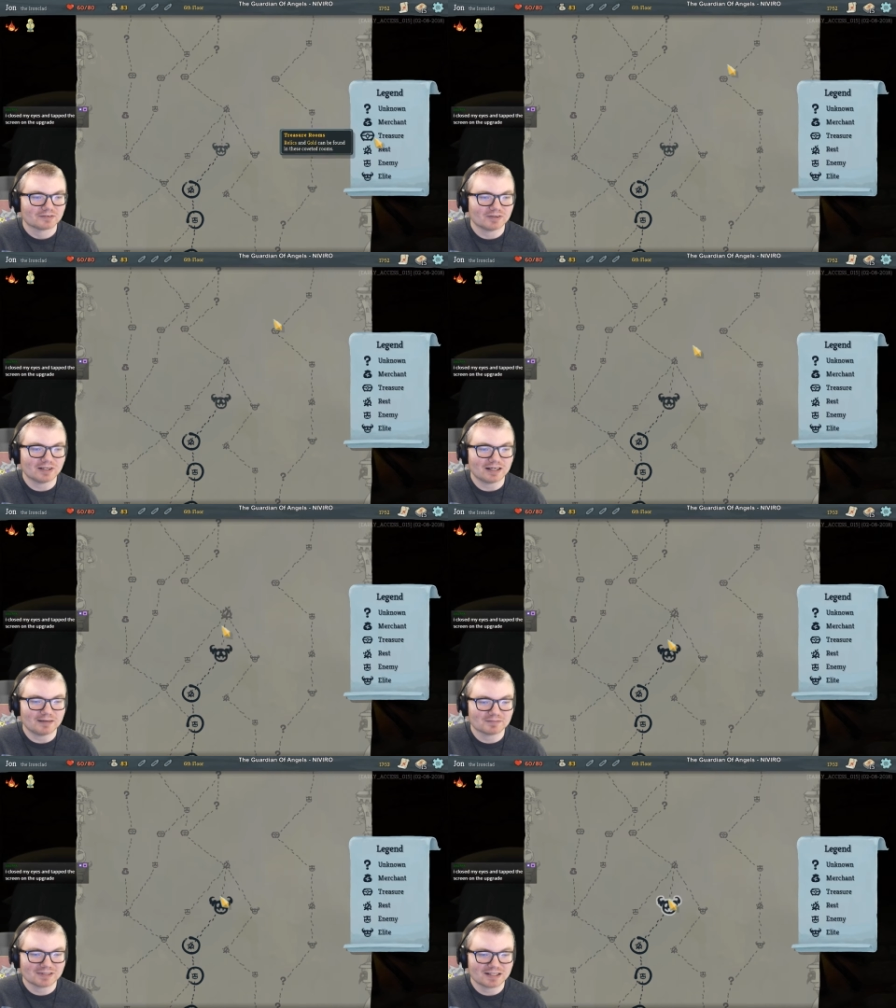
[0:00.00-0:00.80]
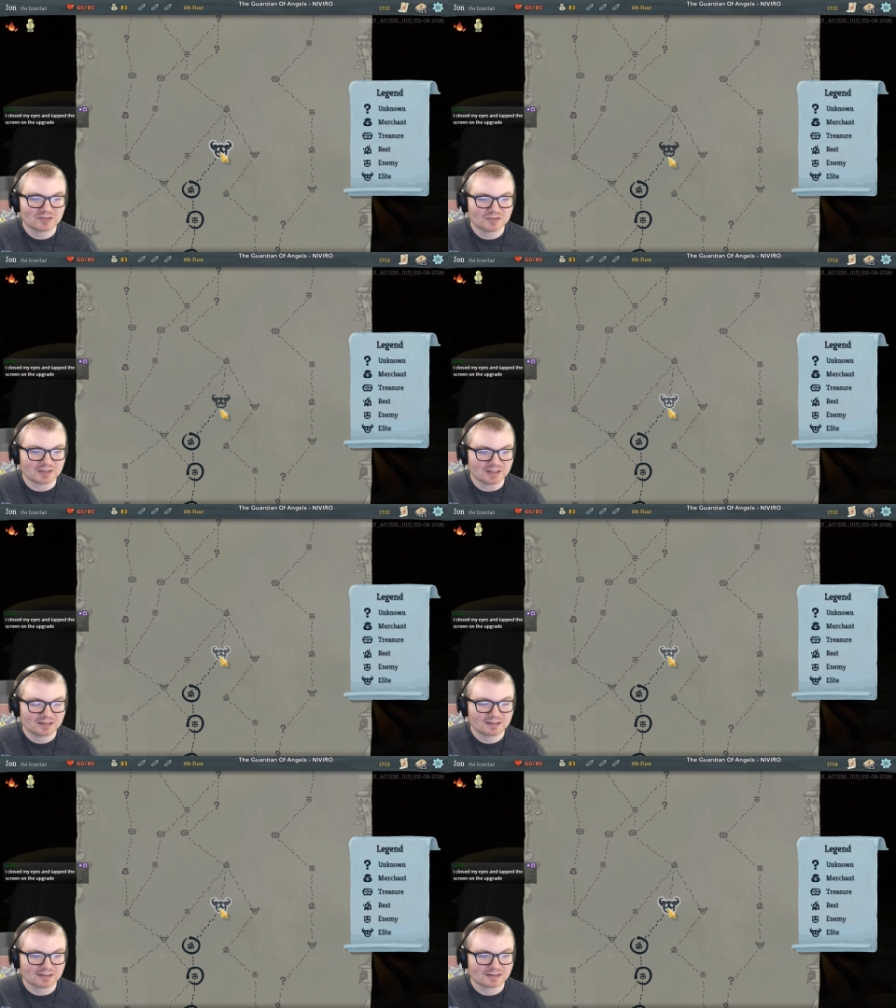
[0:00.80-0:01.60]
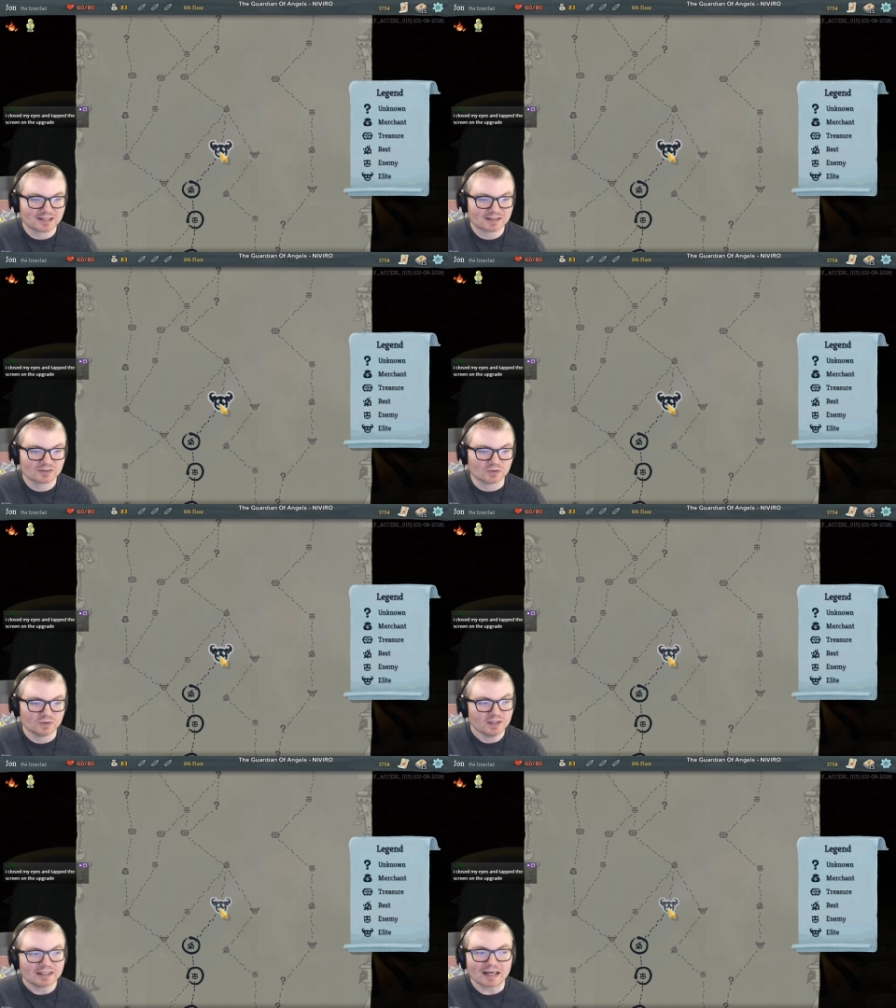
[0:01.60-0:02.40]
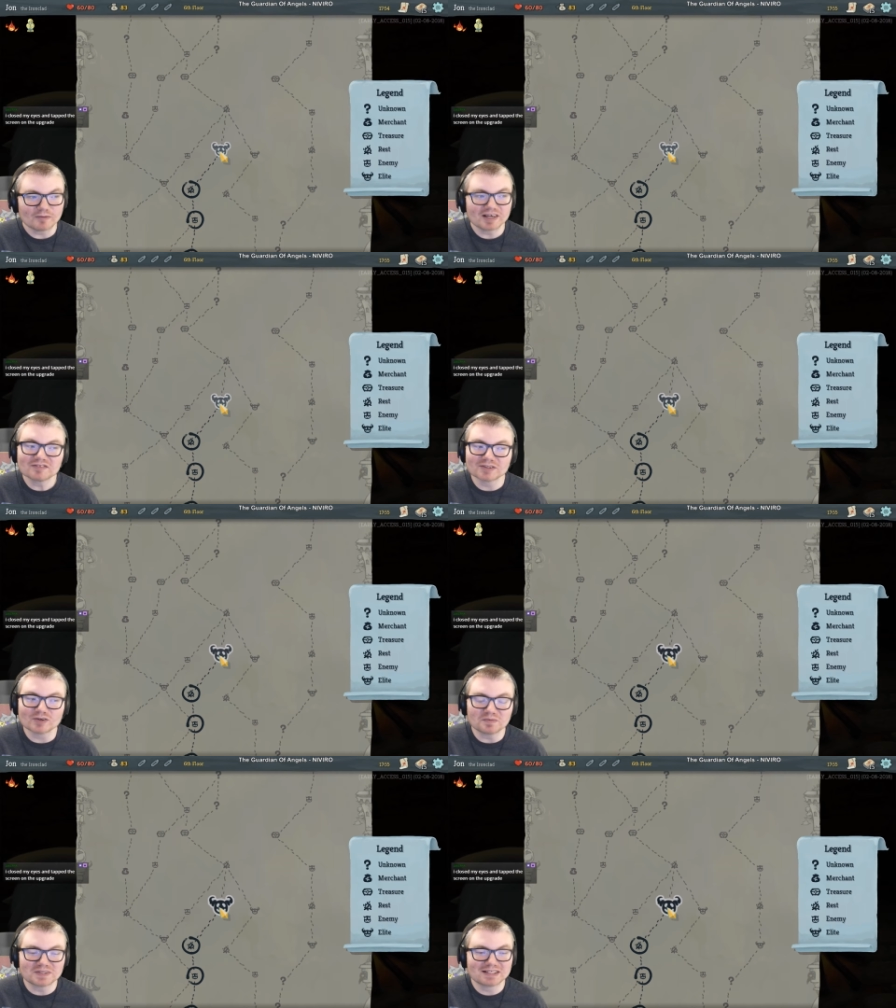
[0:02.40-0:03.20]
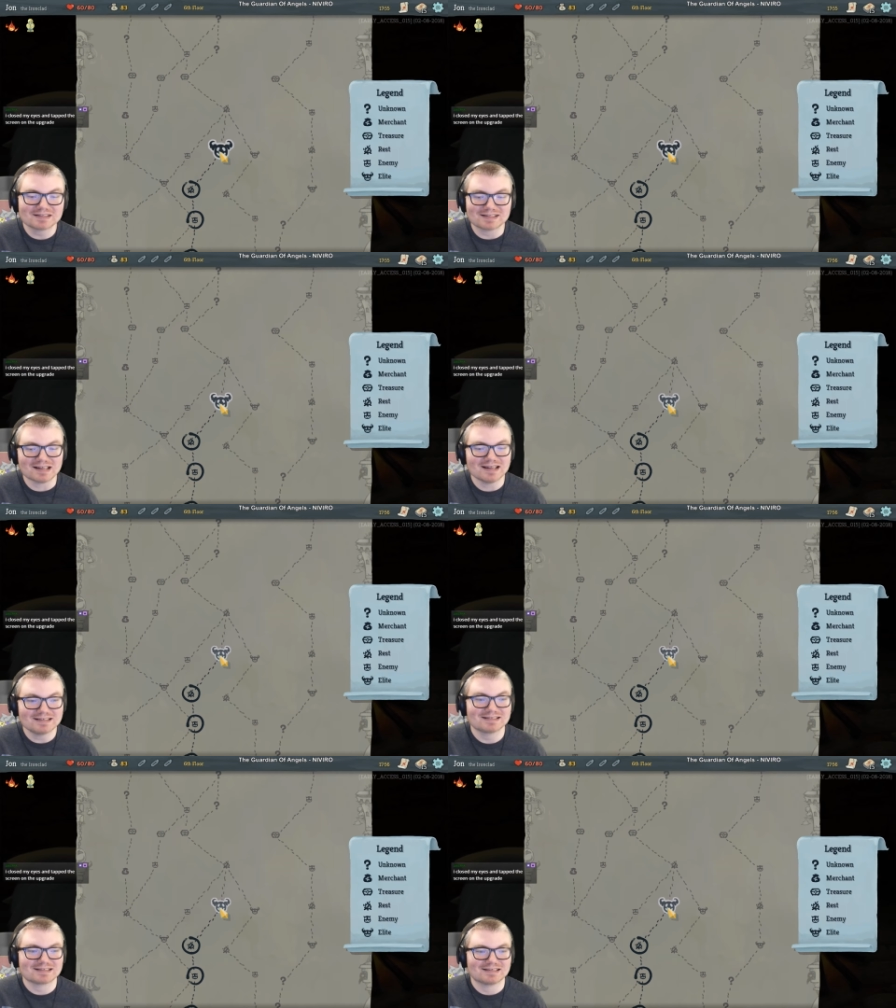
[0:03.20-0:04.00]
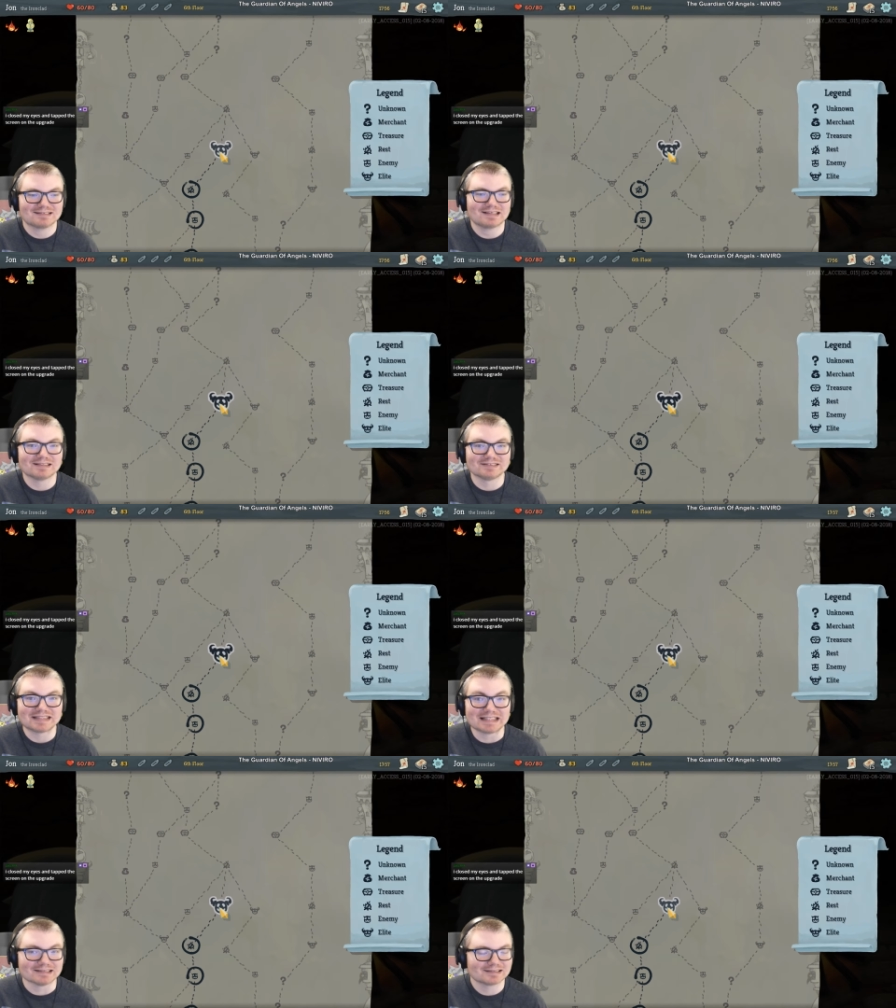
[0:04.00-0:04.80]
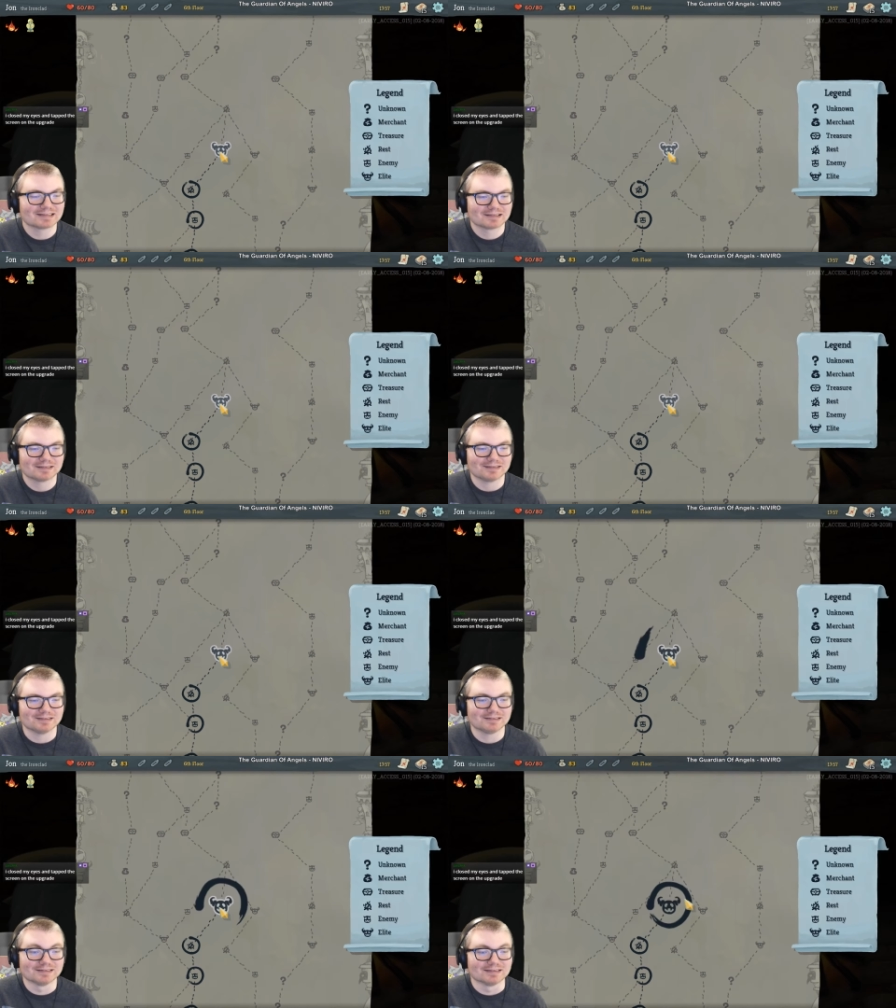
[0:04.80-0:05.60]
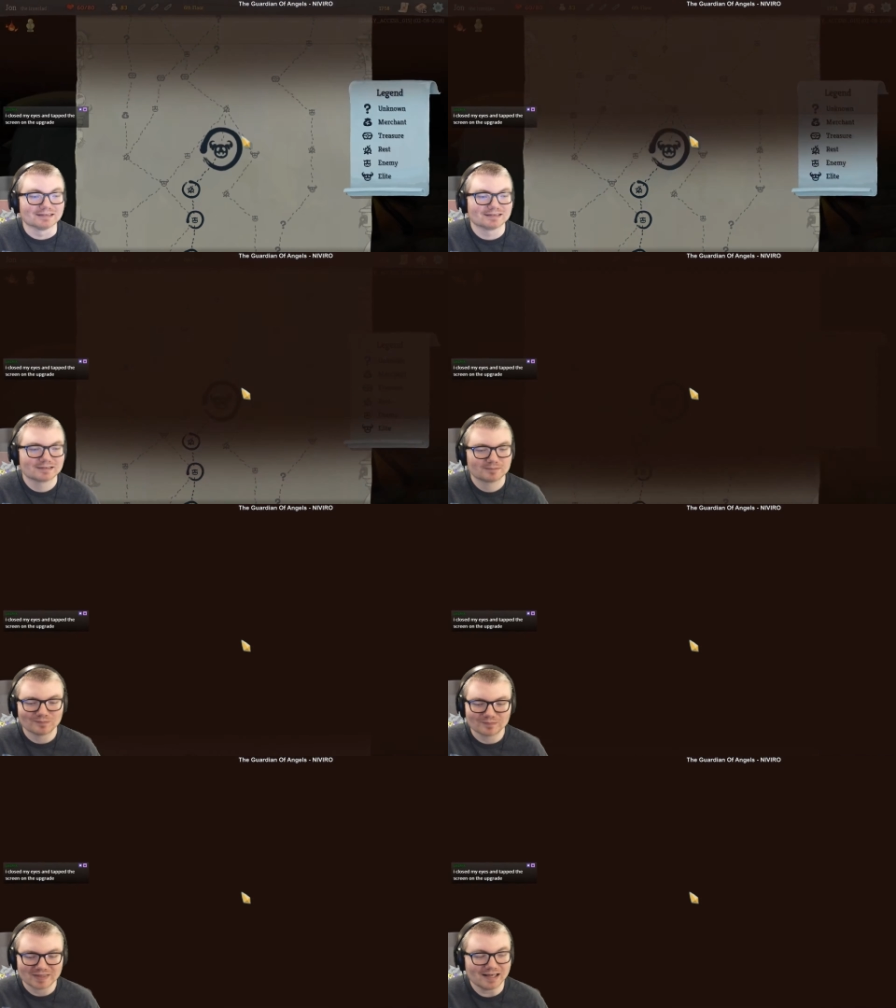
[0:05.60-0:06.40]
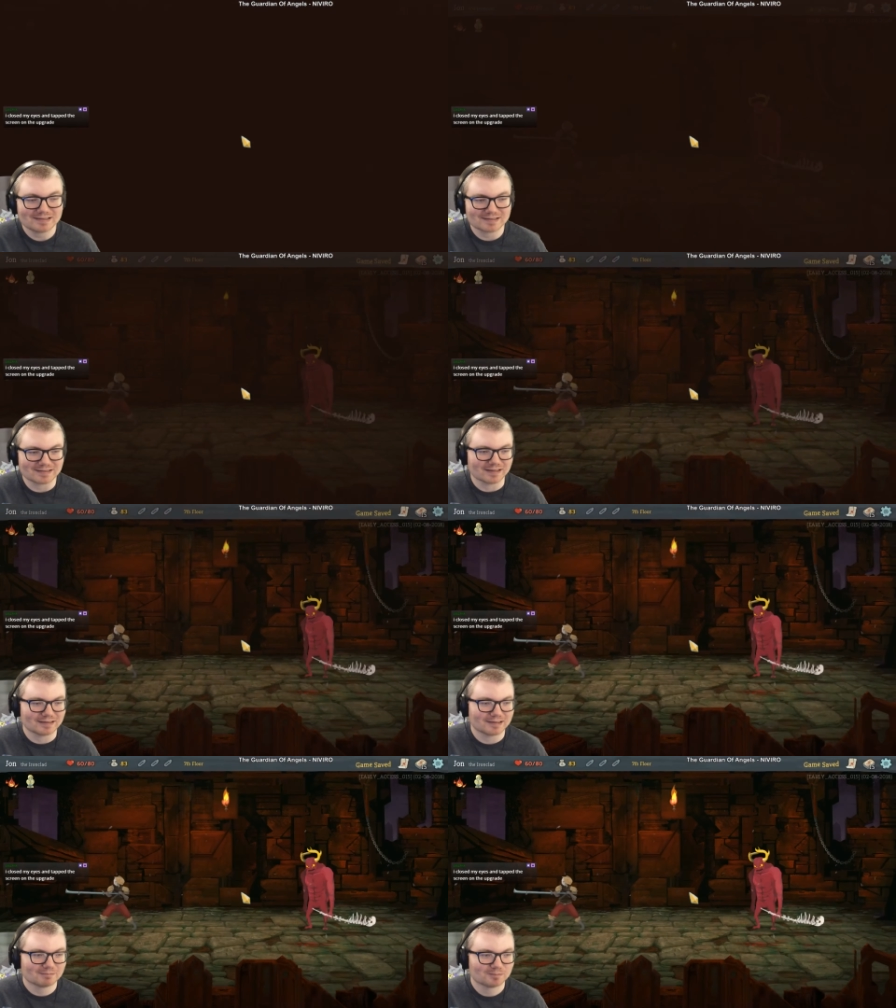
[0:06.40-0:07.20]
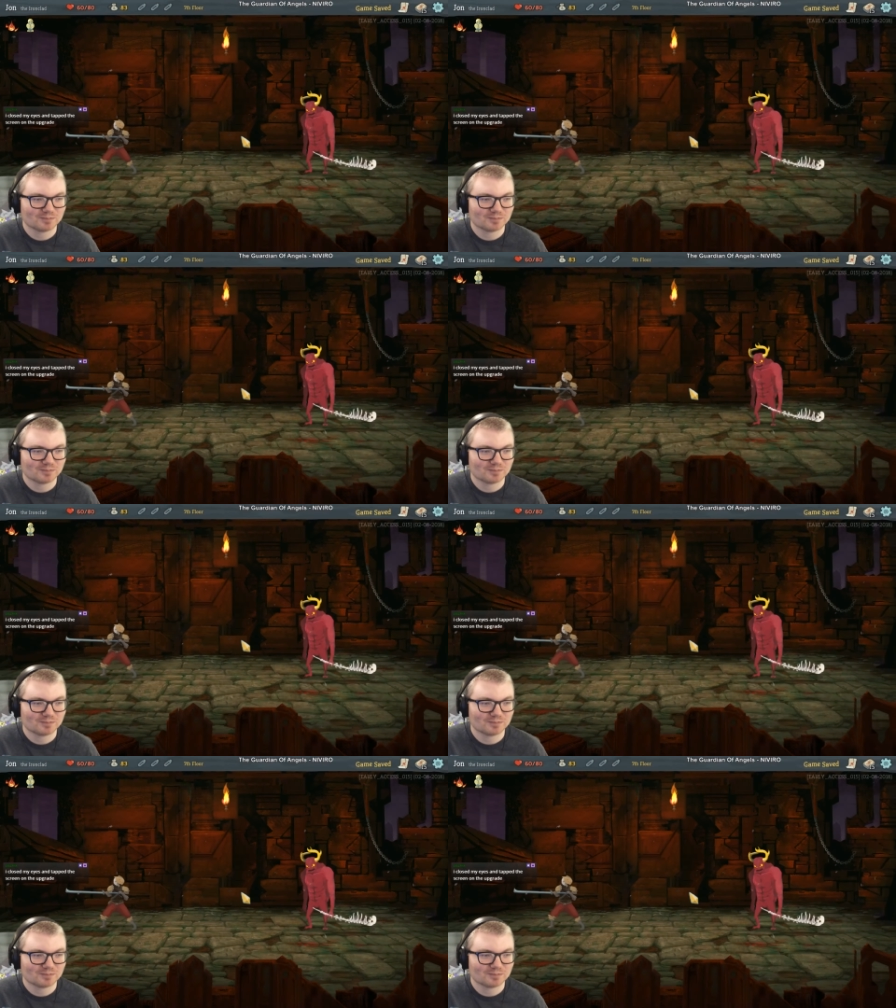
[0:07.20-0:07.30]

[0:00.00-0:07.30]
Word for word: Well, I'm glad you did, because that's cool. Now we have to go up against this elite. Ooh, that's scary.